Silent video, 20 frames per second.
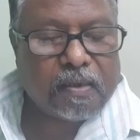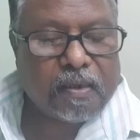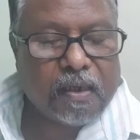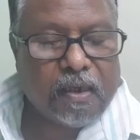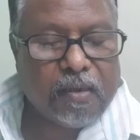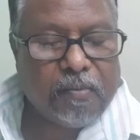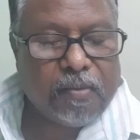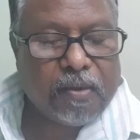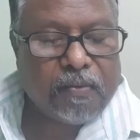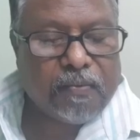
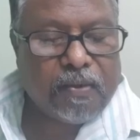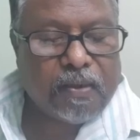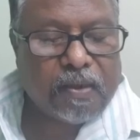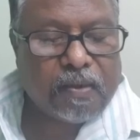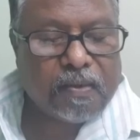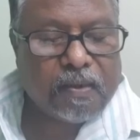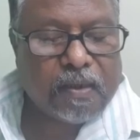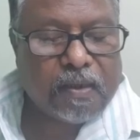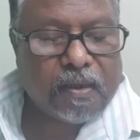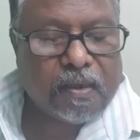In between the
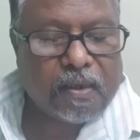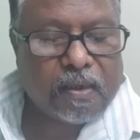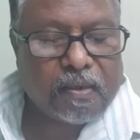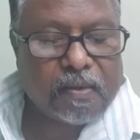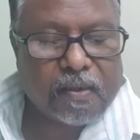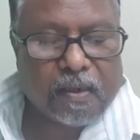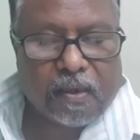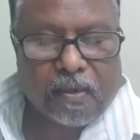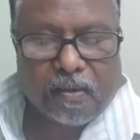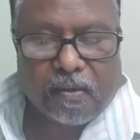secretory
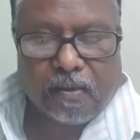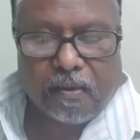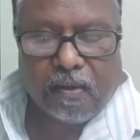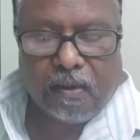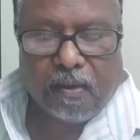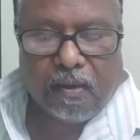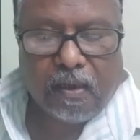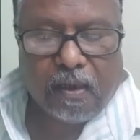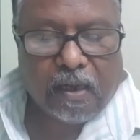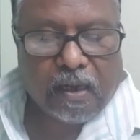cells,
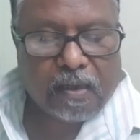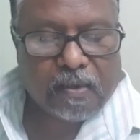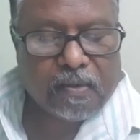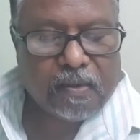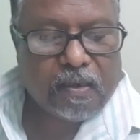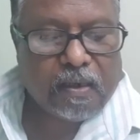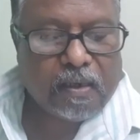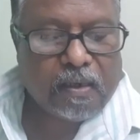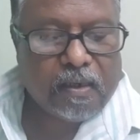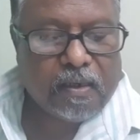
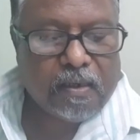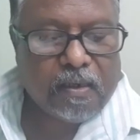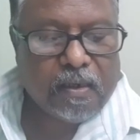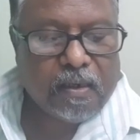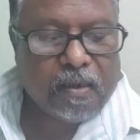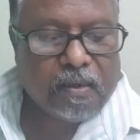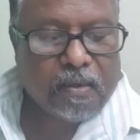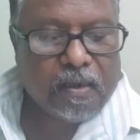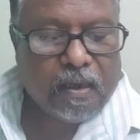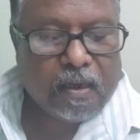acini,
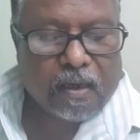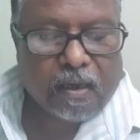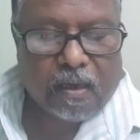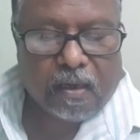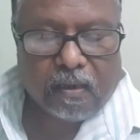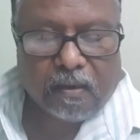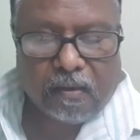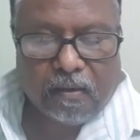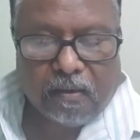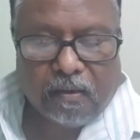there
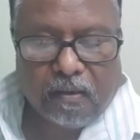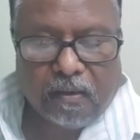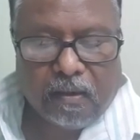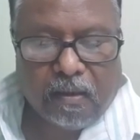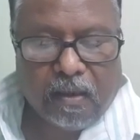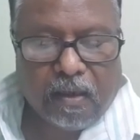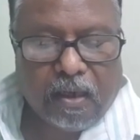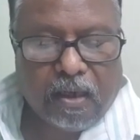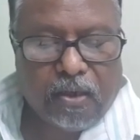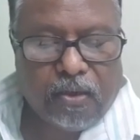are
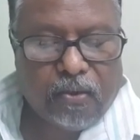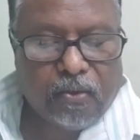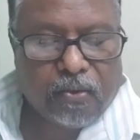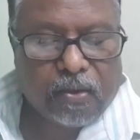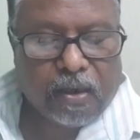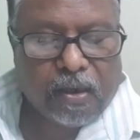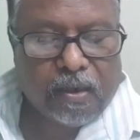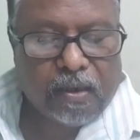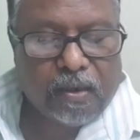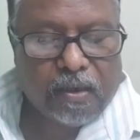
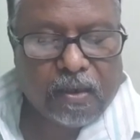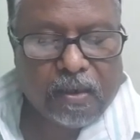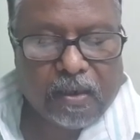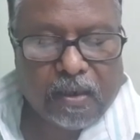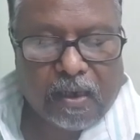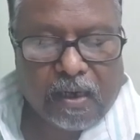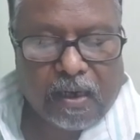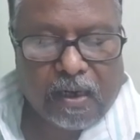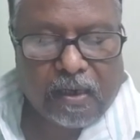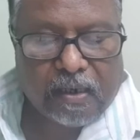endocrine
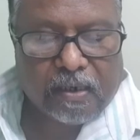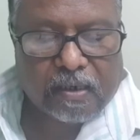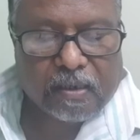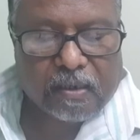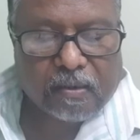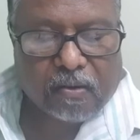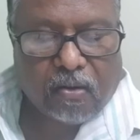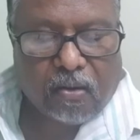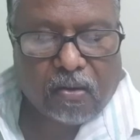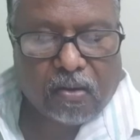glands
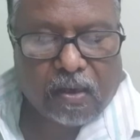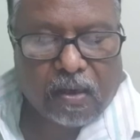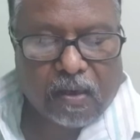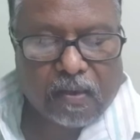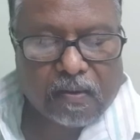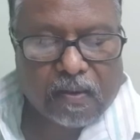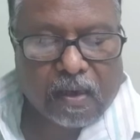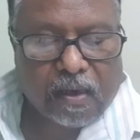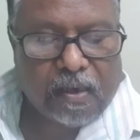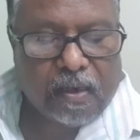called
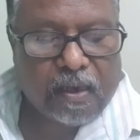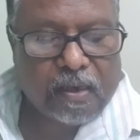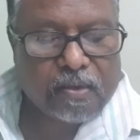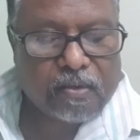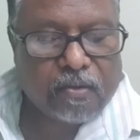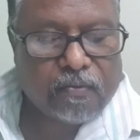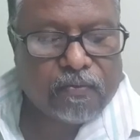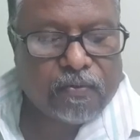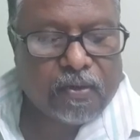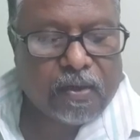as islets
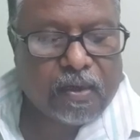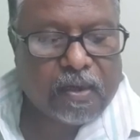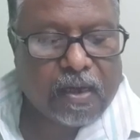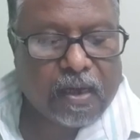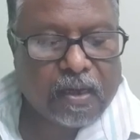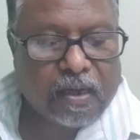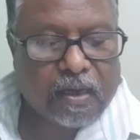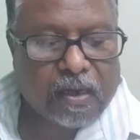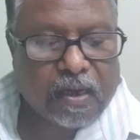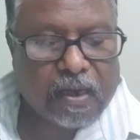of
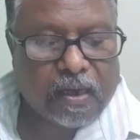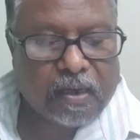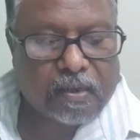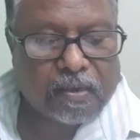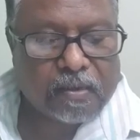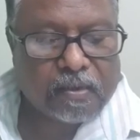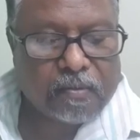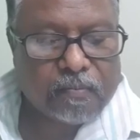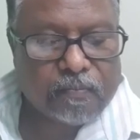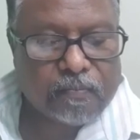Langerhans.